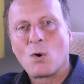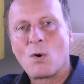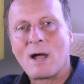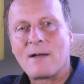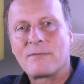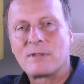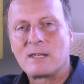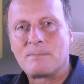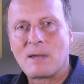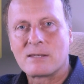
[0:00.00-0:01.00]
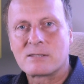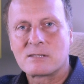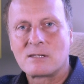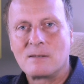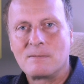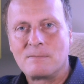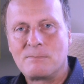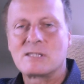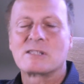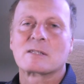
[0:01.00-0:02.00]
or have the best
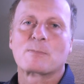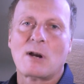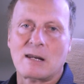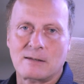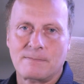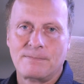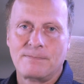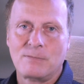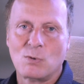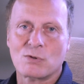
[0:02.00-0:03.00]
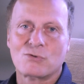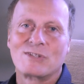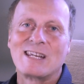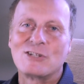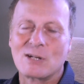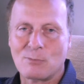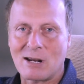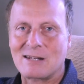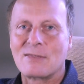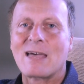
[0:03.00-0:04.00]
business brain or strategic
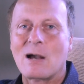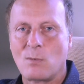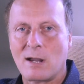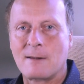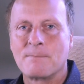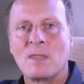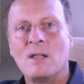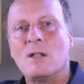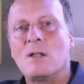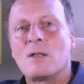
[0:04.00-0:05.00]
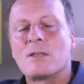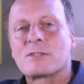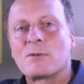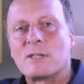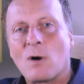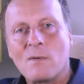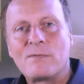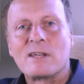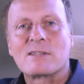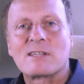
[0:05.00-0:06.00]
brain in that way. So the
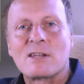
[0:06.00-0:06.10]
obvious